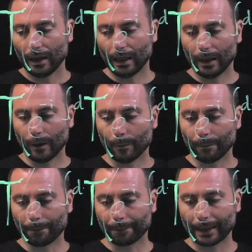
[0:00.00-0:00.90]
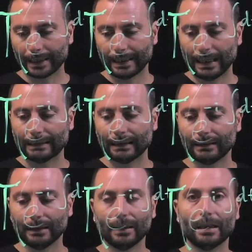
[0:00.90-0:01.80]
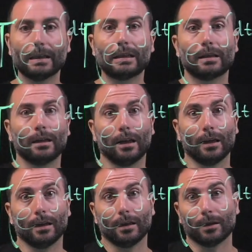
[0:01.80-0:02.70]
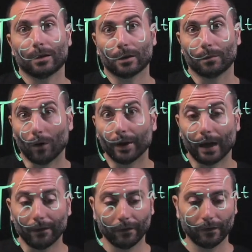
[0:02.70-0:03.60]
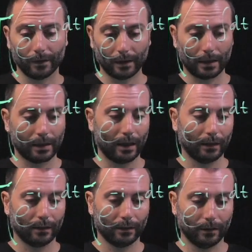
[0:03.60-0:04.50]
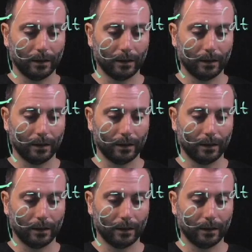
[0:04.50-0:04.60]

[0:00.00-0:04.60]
delta T is small enough such that